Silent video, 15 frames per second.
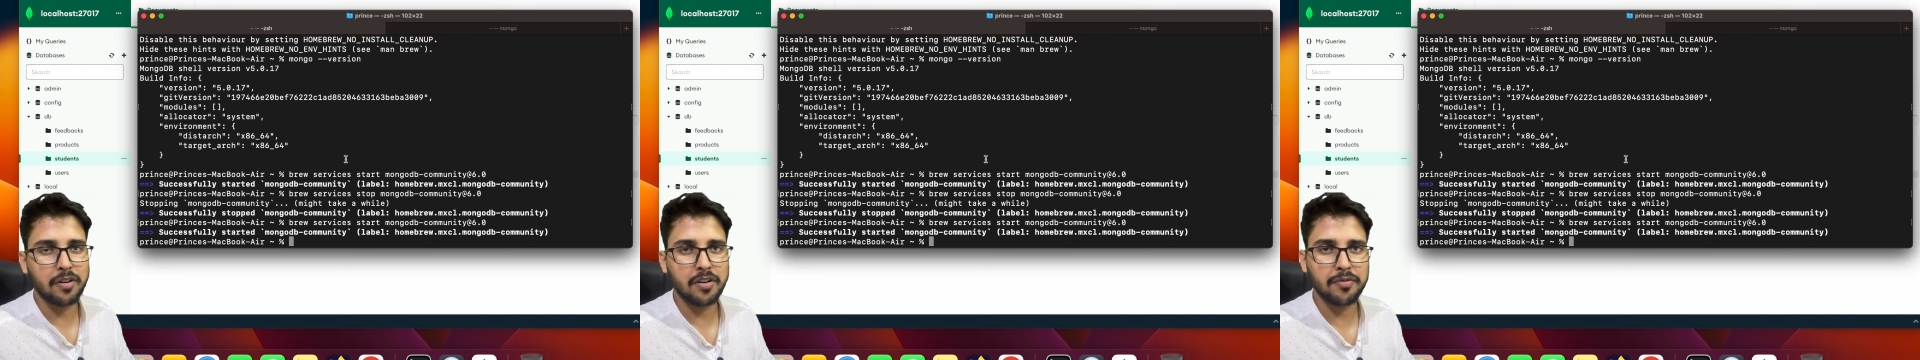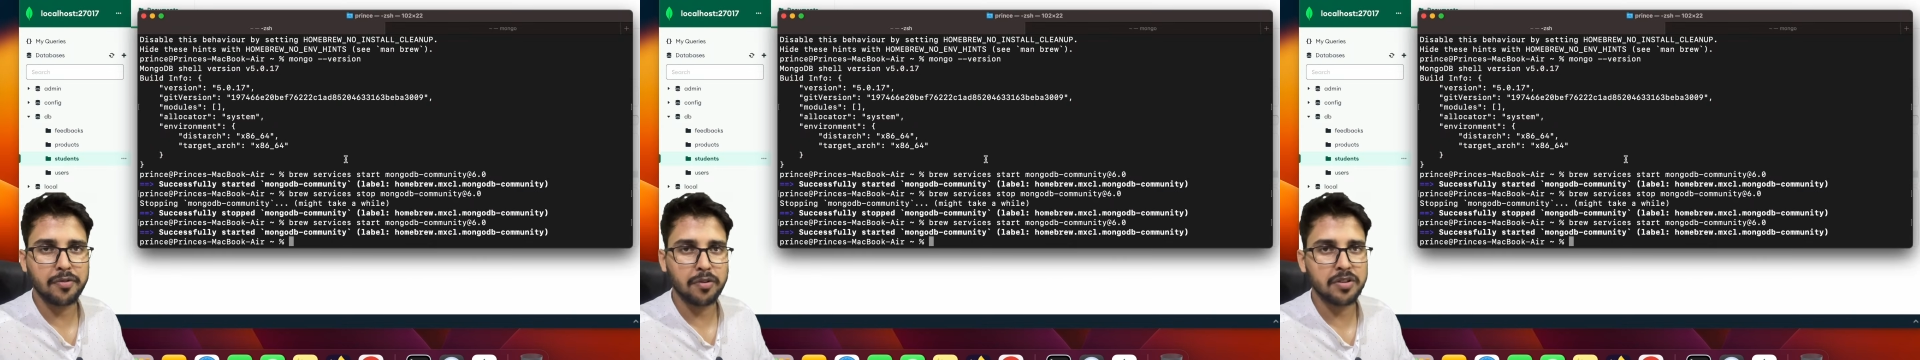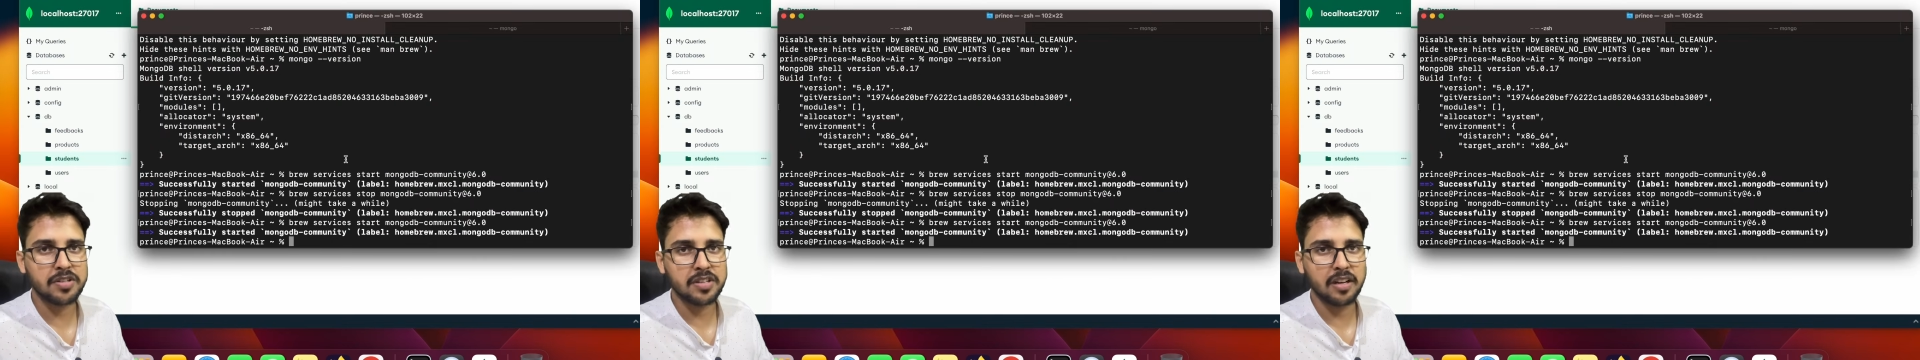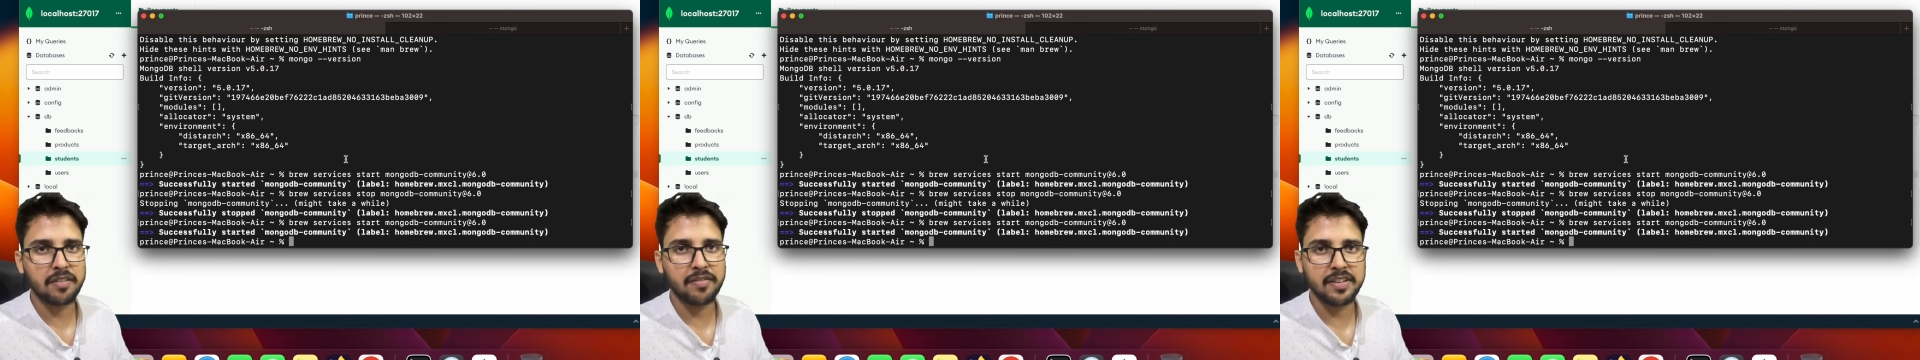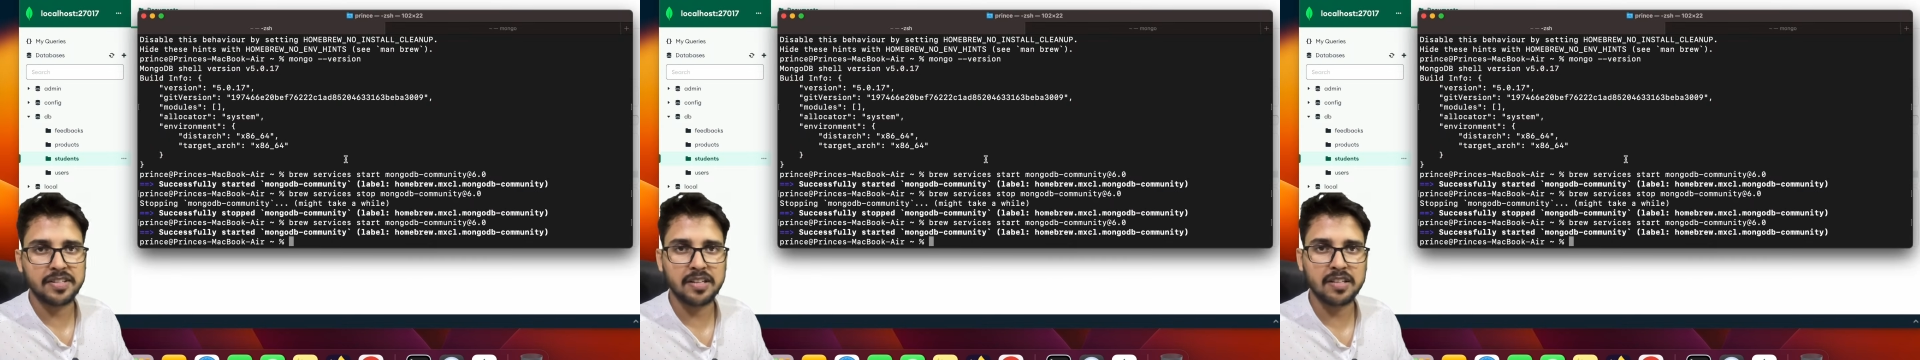If you're still
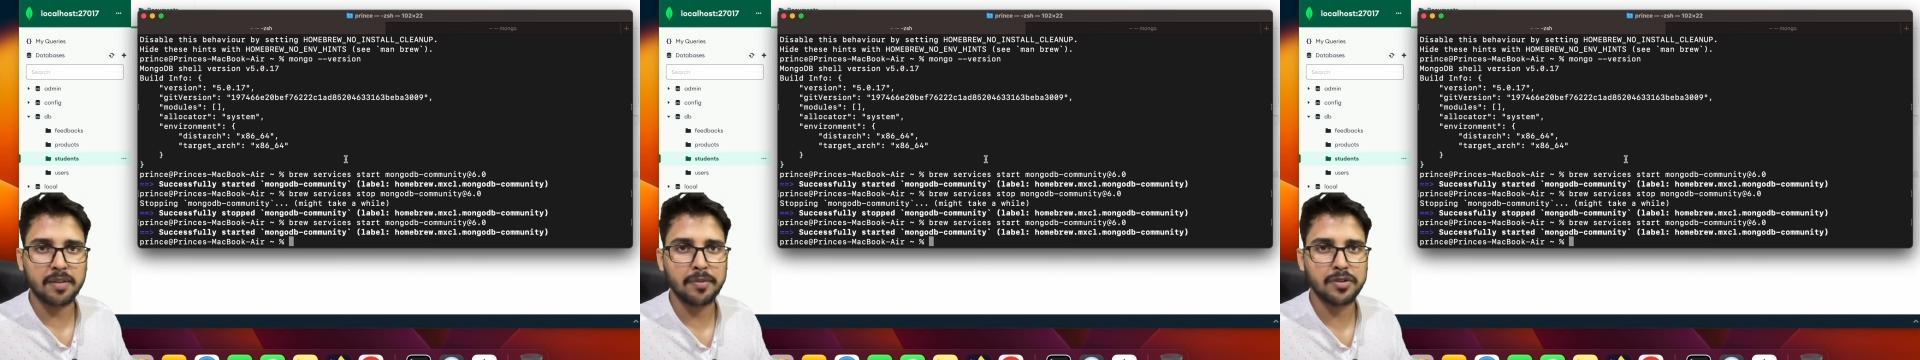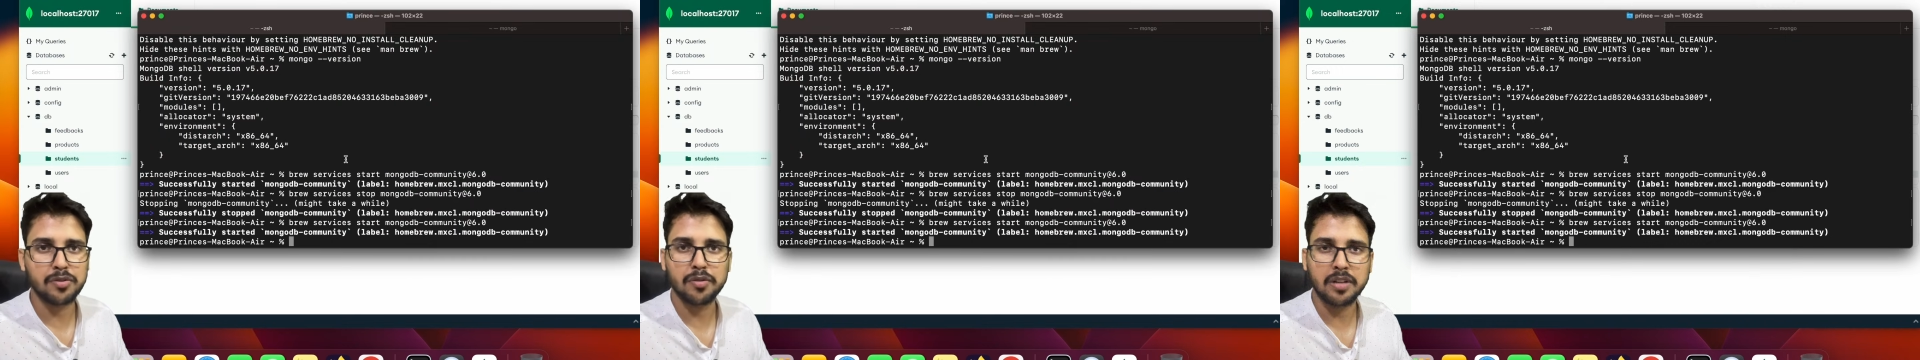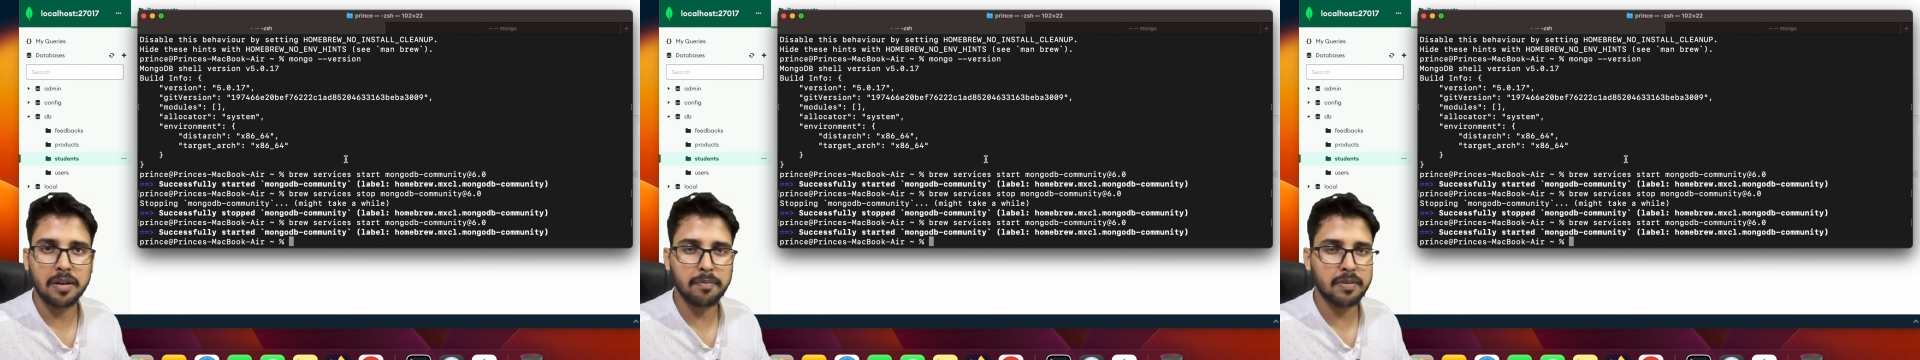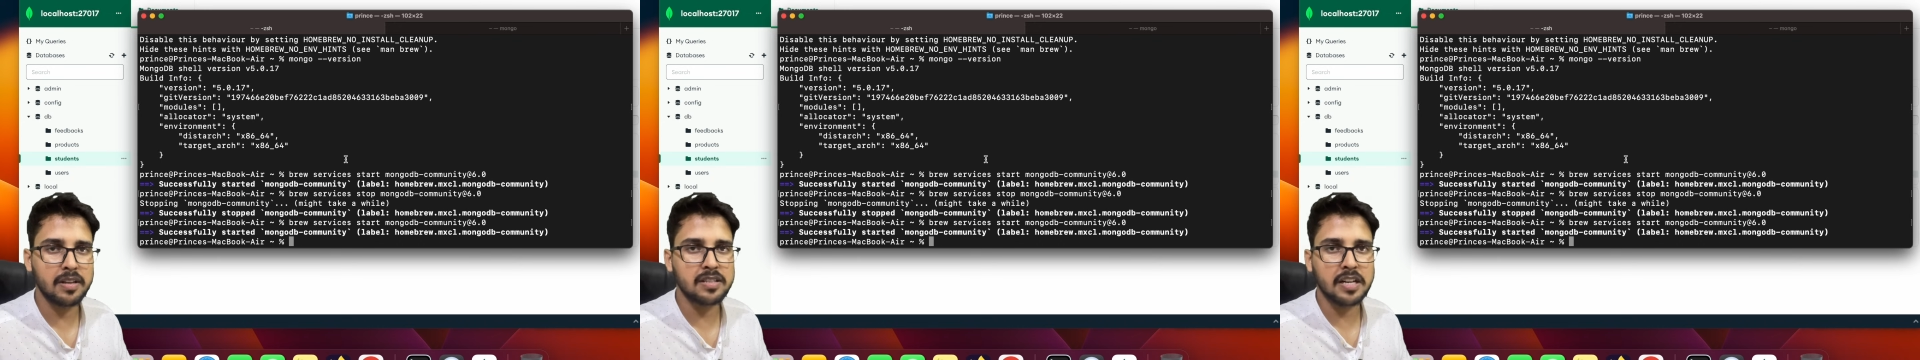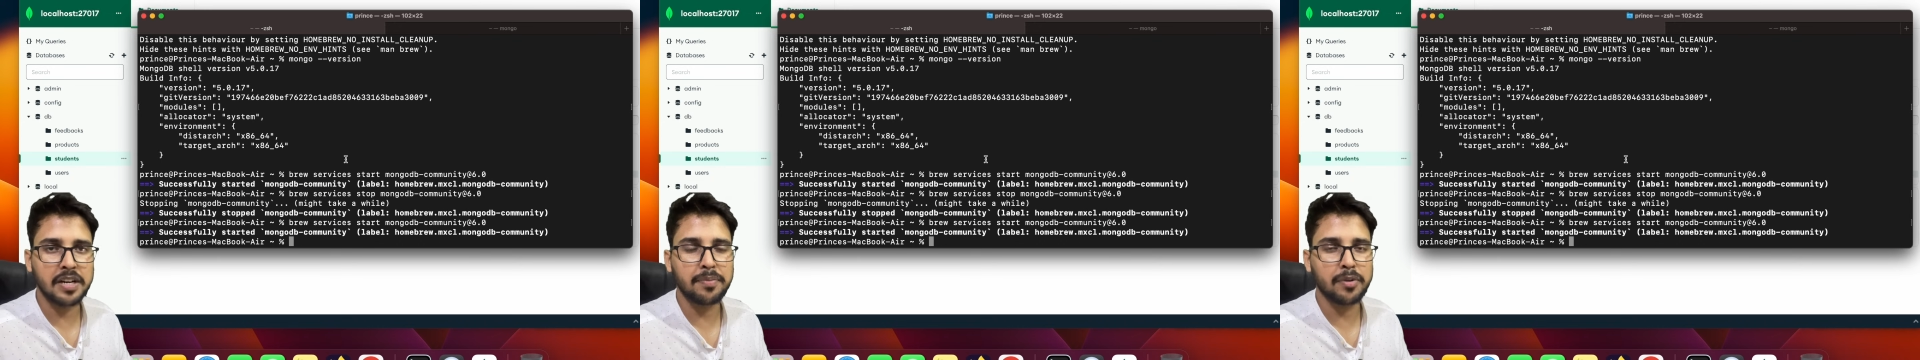facing some issue, then please
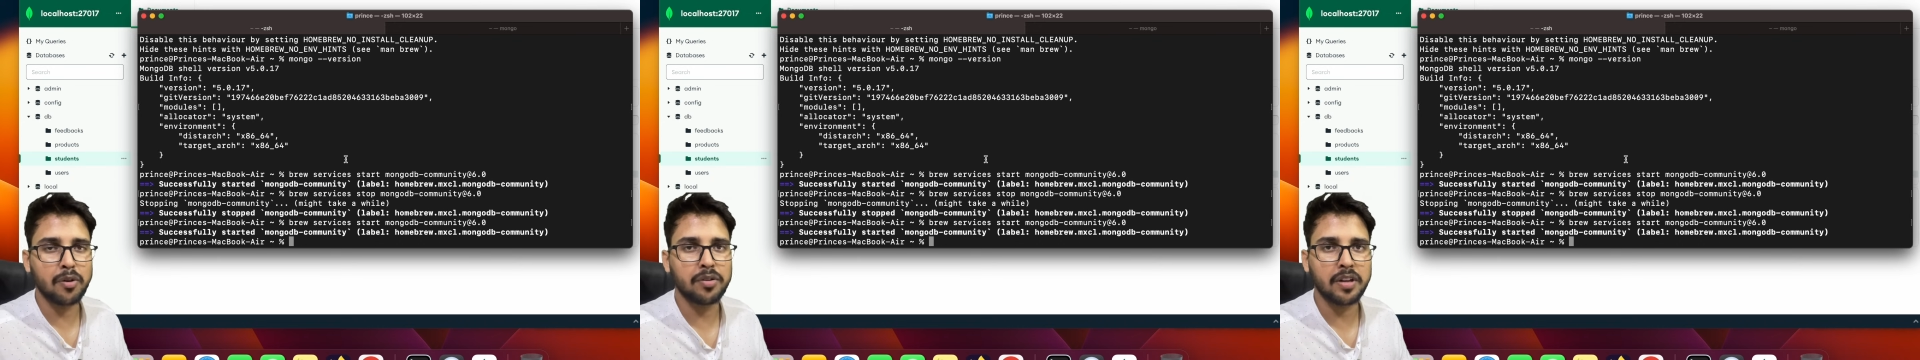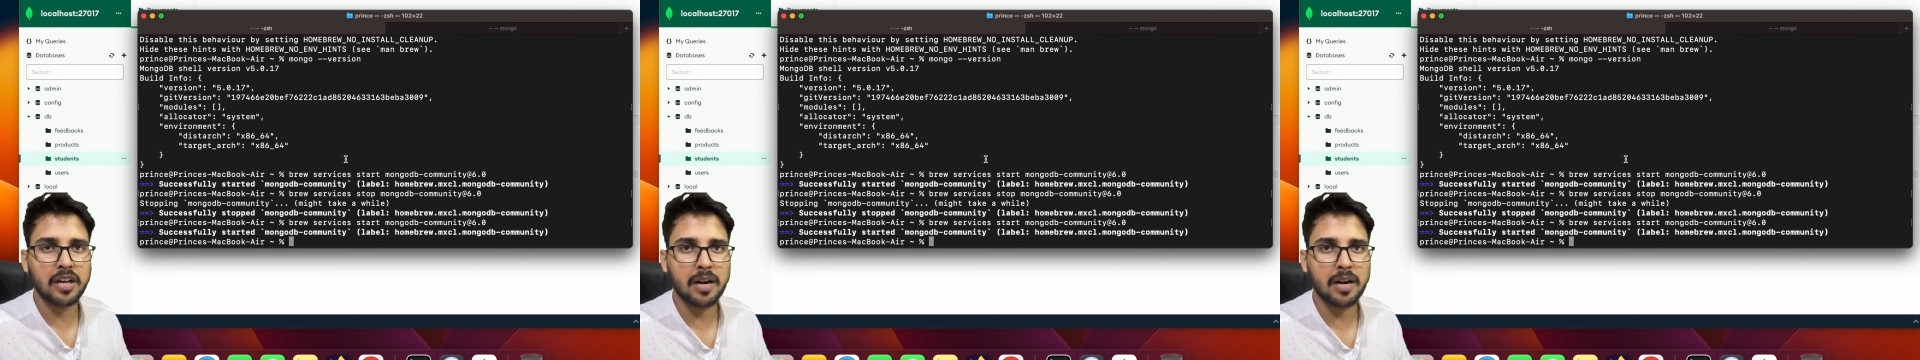let me know in the